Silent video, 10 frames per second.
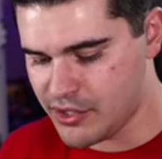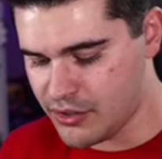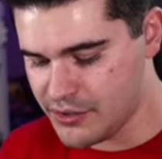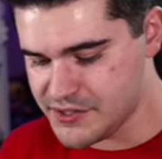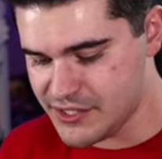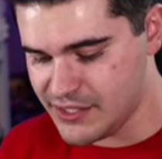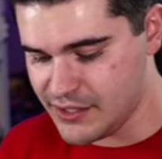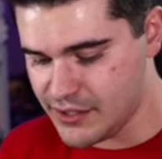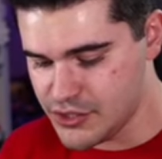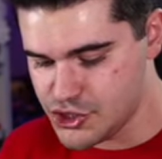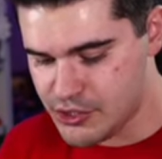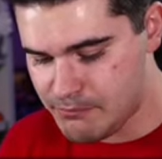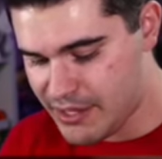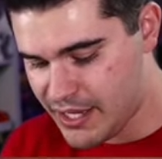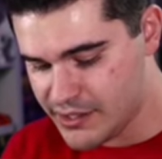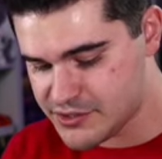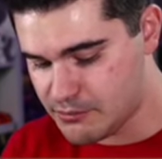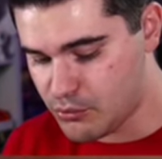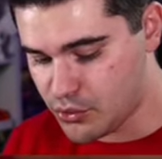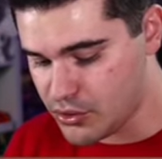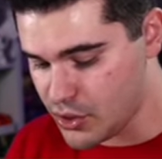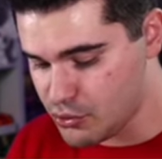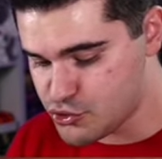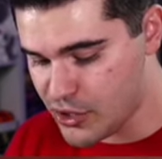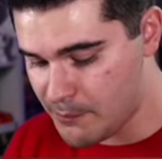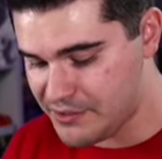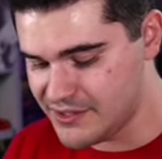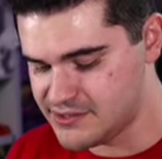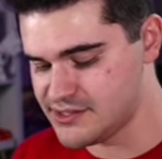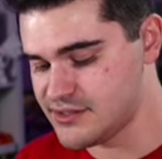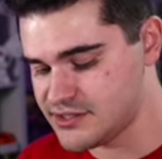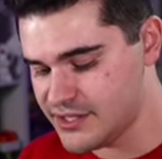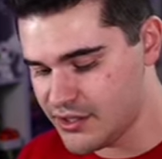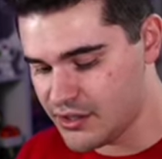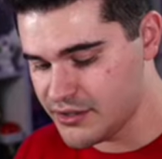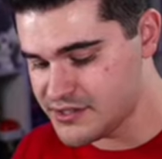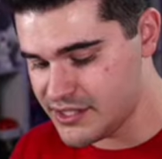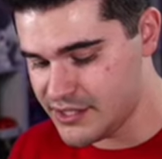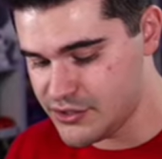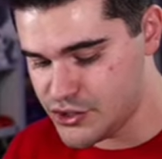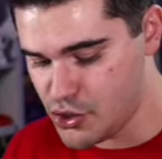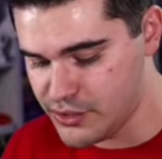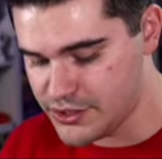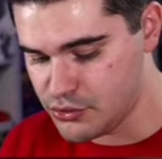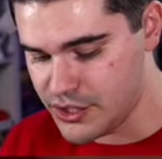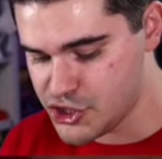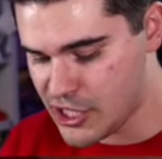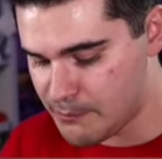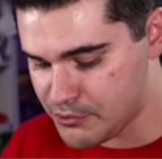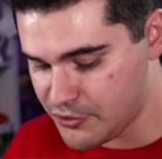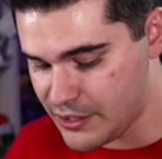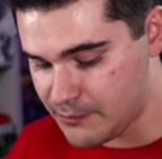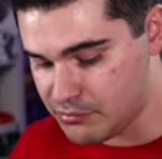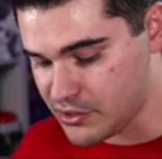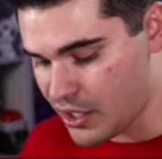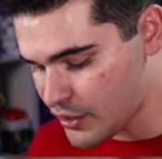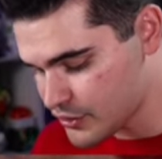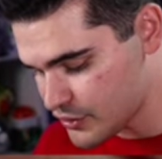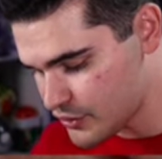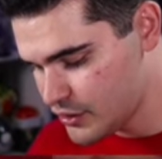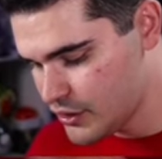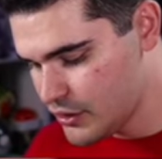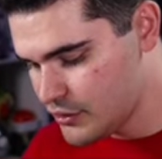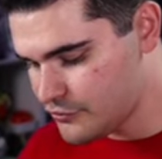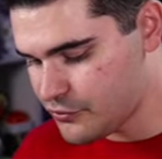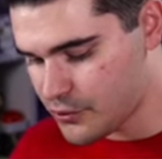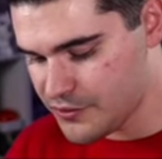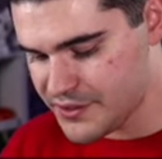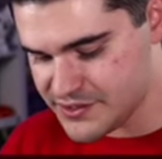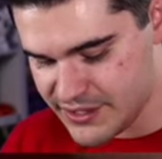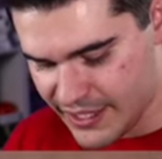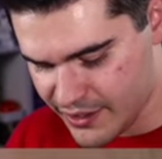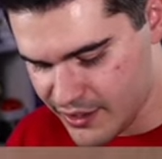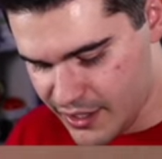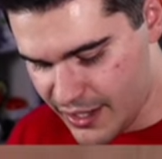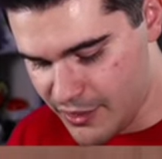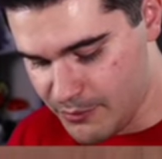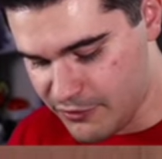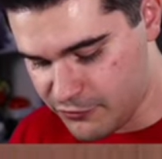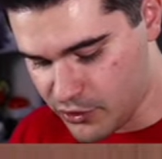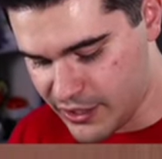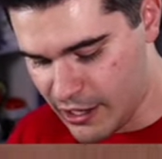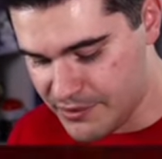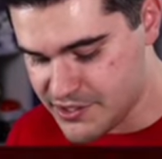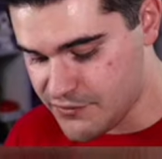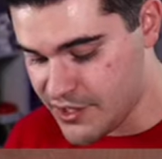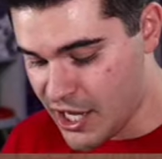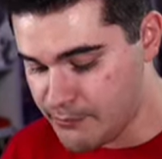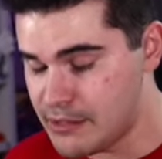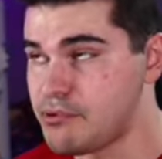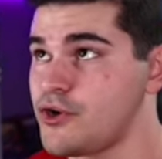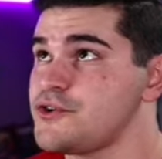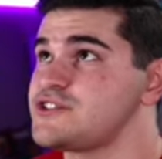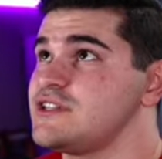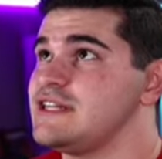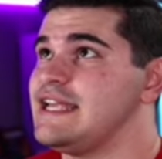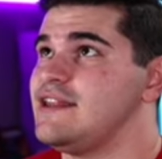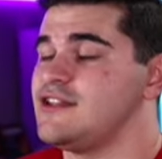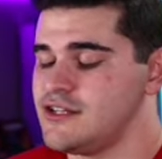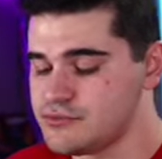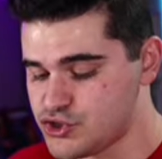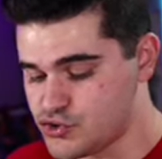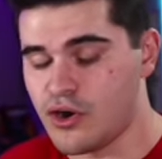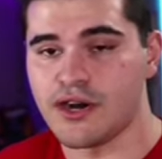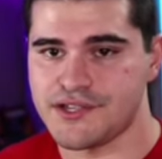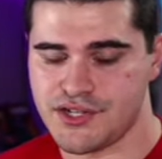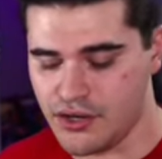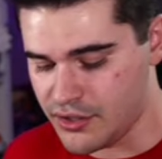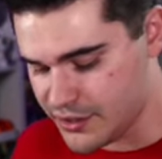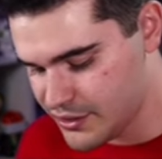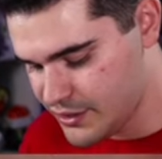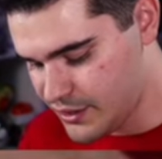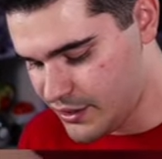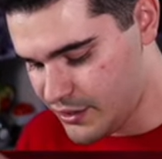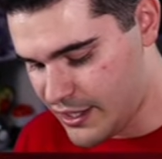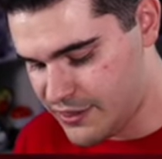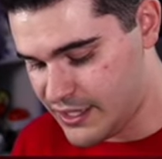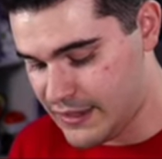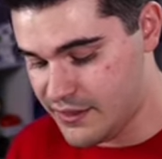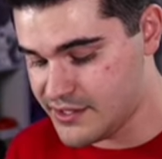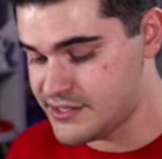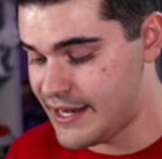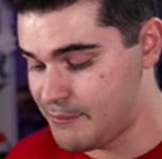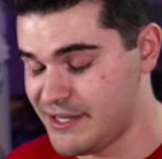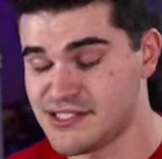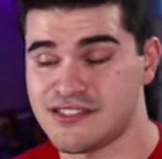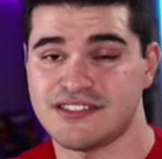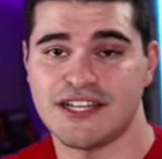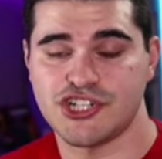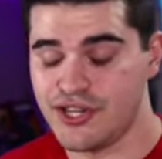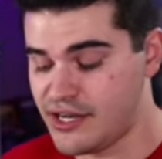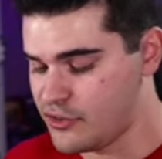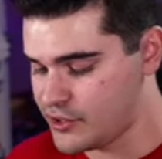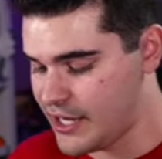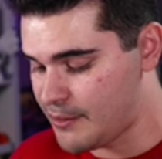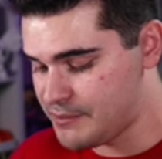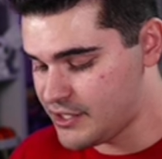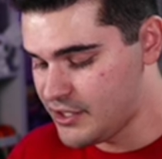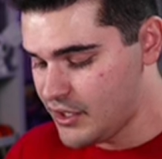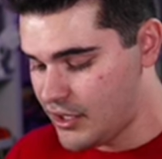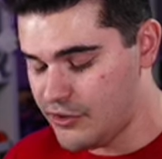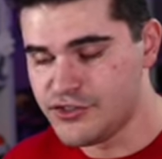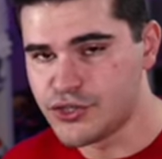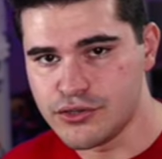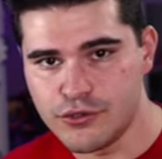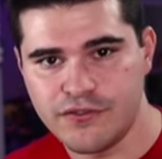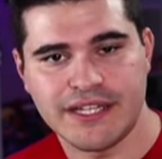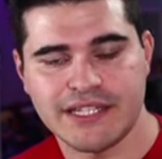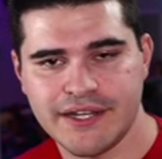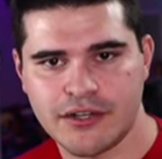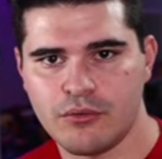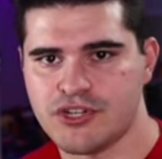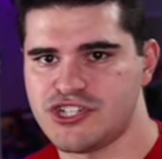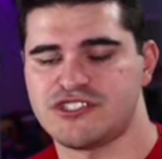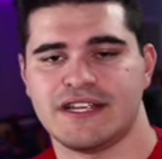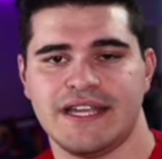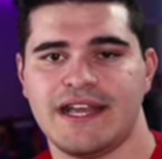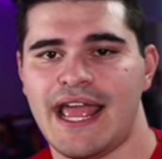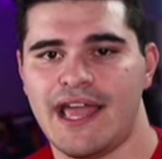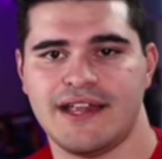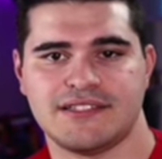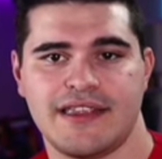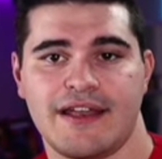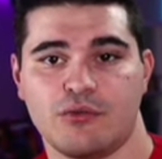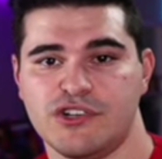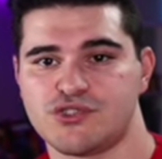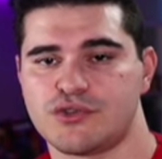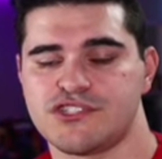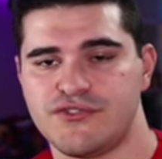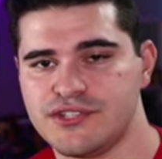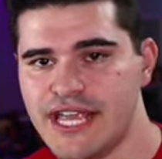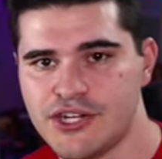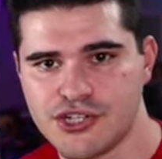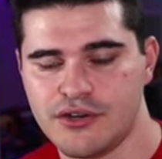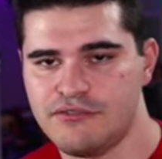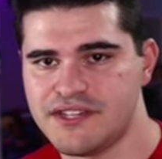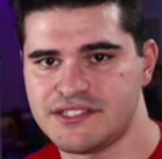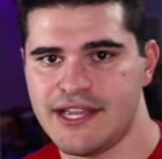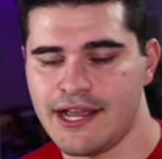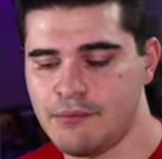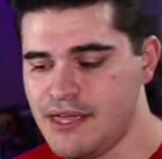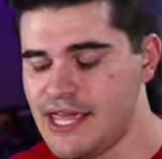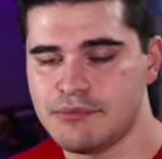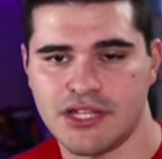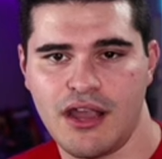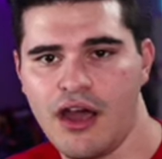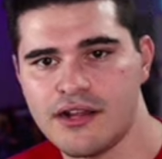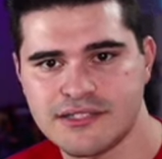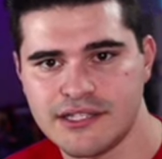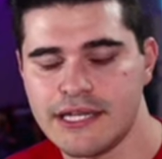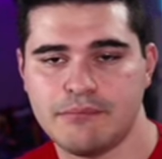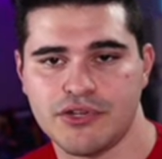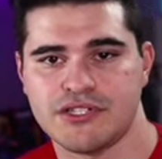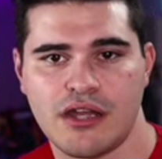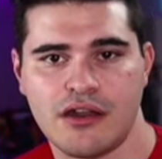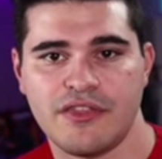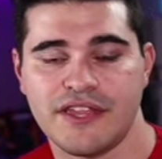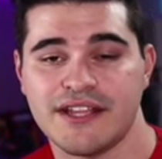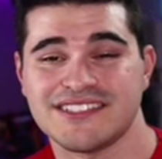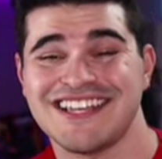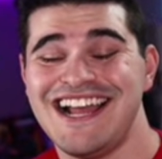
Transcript: cards in Jimbei, some more low drop consistency cards in Tony Tony Chopper, the blocker for this deck. And then we have four copies of Nami, personally the strongest card, uh, I think, in this deck, because it's essentially another copy of your Luffy leader, which just again adds to that resourceful nature of this deck, being able to constantly put down on things